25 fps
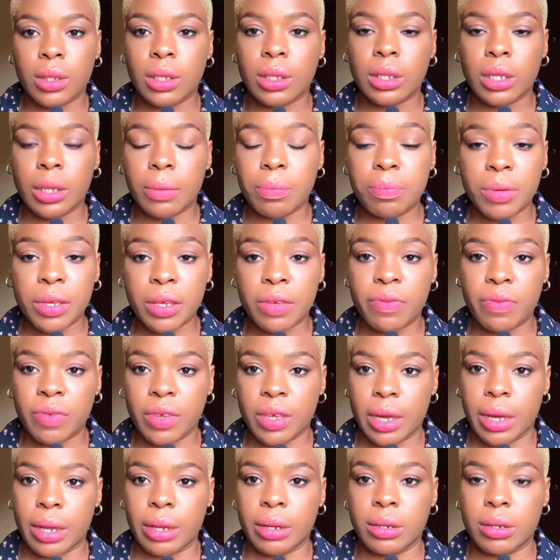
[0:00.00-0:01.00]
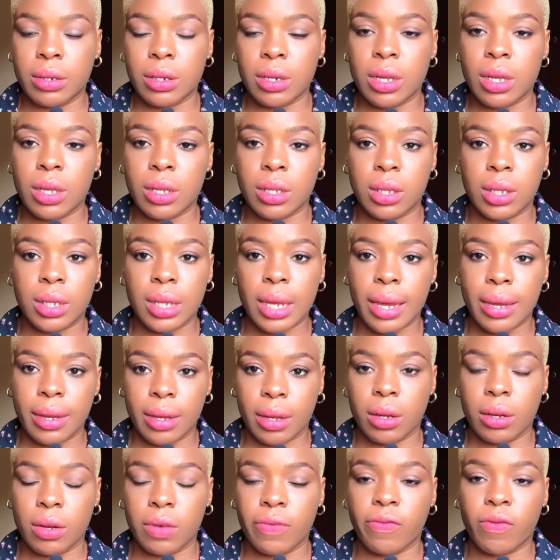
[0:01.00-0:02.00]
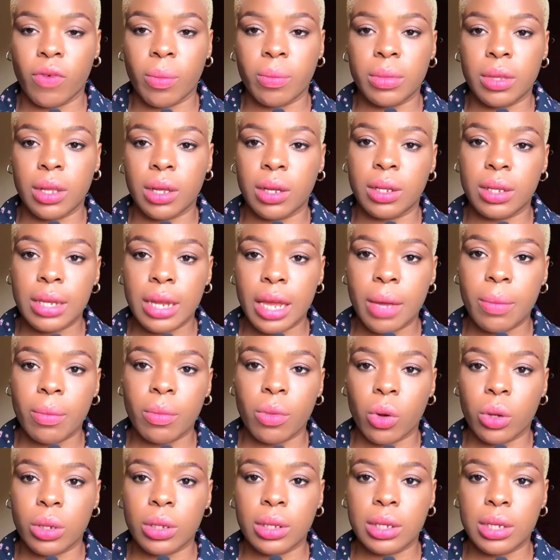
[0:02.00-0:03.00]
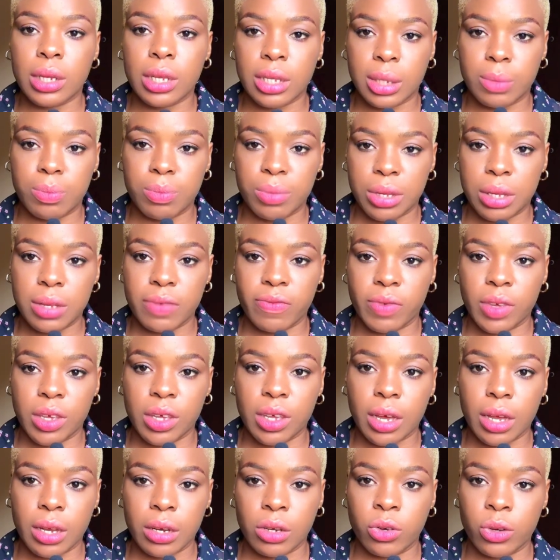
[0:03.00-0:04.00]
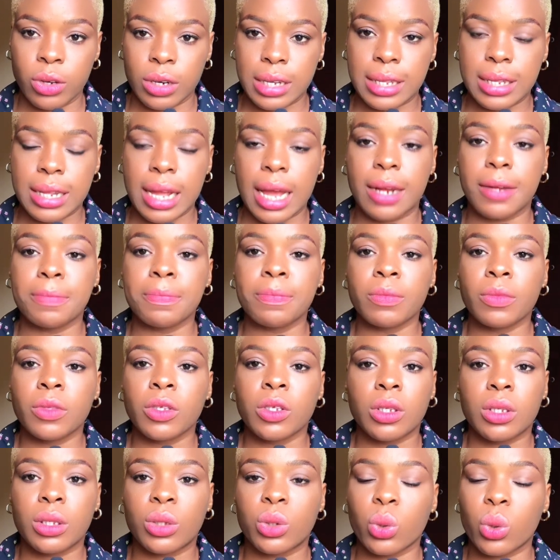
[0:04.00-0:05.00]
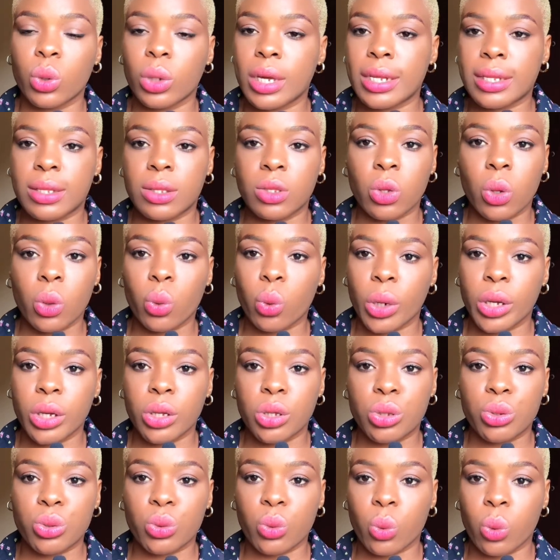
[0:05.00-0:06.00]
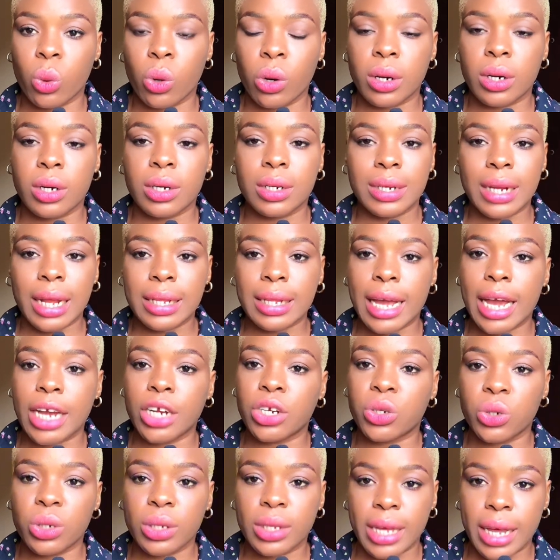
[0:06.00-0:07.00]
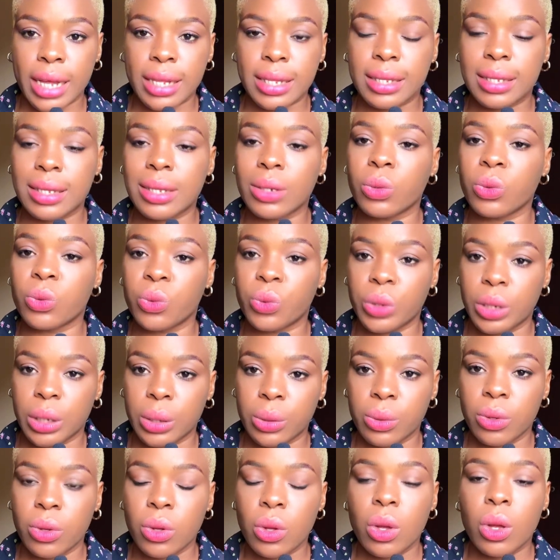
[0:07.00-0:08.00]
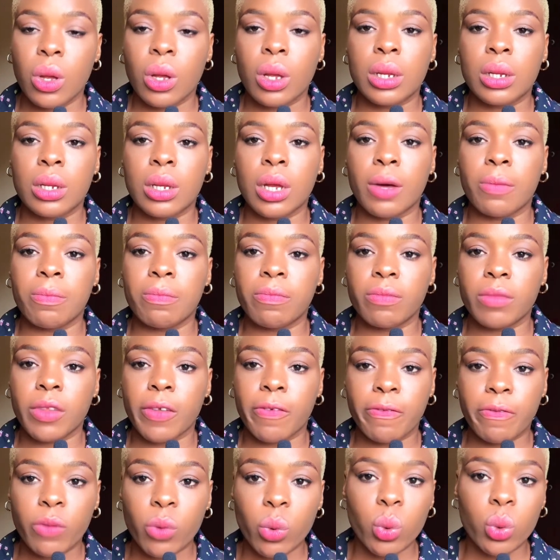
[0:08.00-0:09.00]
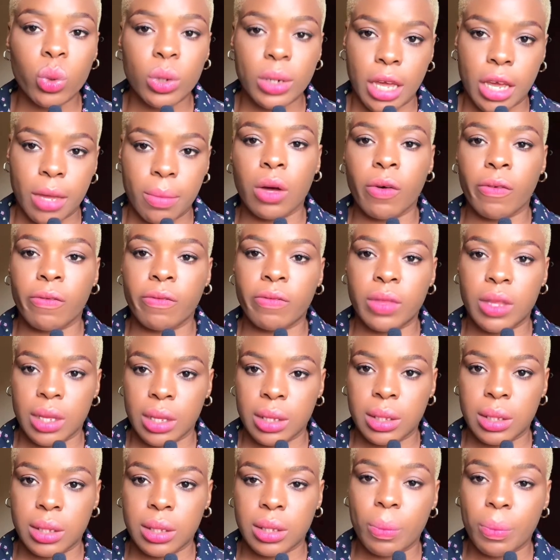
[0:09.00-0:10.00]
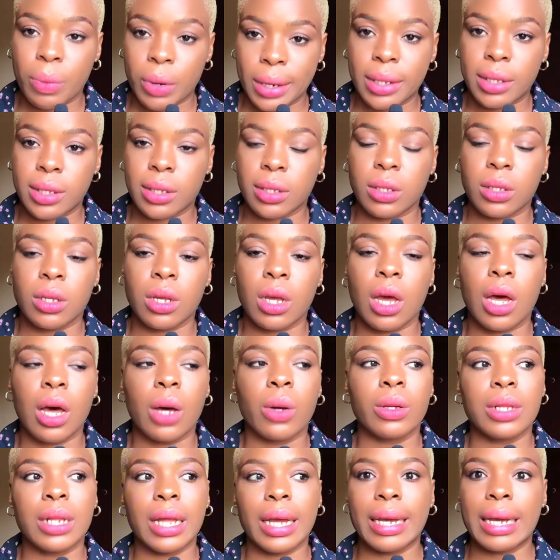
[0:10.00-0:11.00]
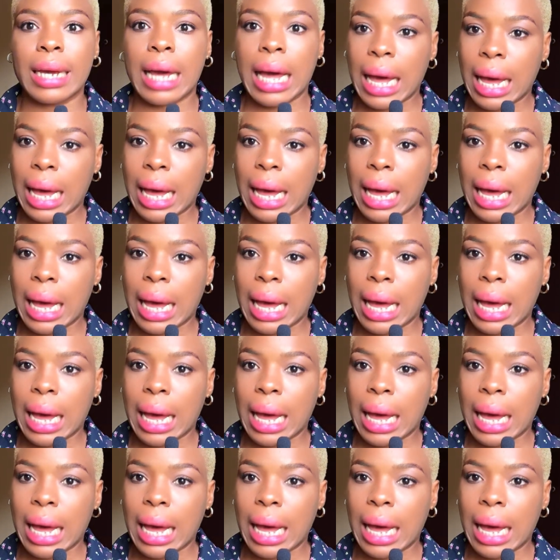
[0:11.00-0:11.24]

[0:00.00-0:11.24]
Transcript: the BVN is saying, from the name on his BVN, you understand? So it's not going to work, that I should get the real the full name of this person. I was like,